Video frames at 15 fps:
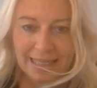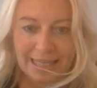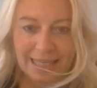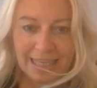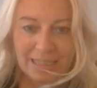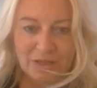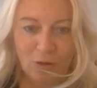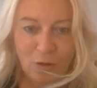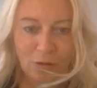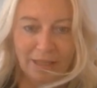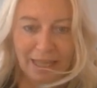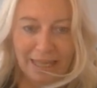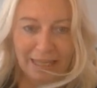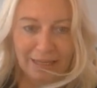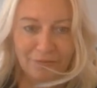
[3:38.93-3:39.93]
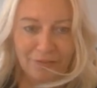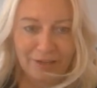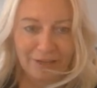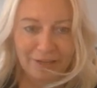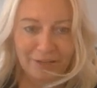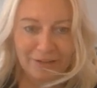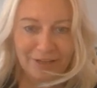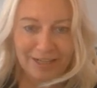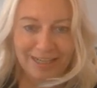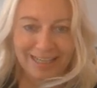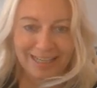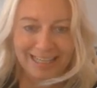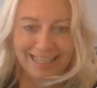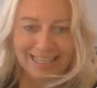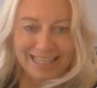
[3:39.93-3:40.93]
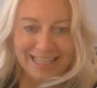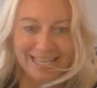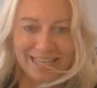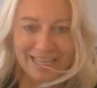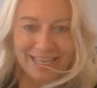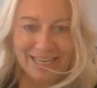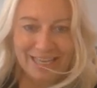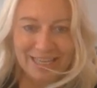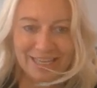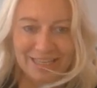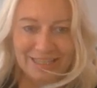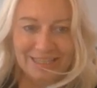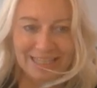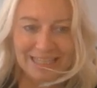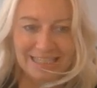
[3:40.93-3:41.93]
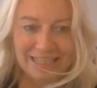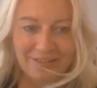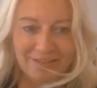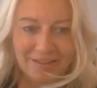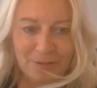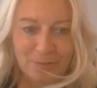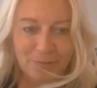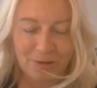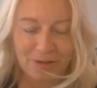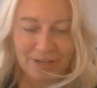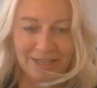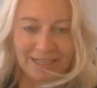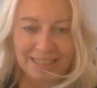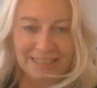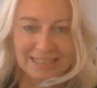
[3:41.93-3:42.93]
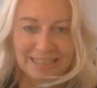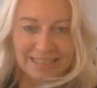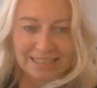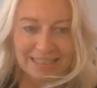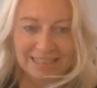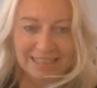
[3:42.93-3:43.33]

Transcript: It's all live here. So let's see if that works.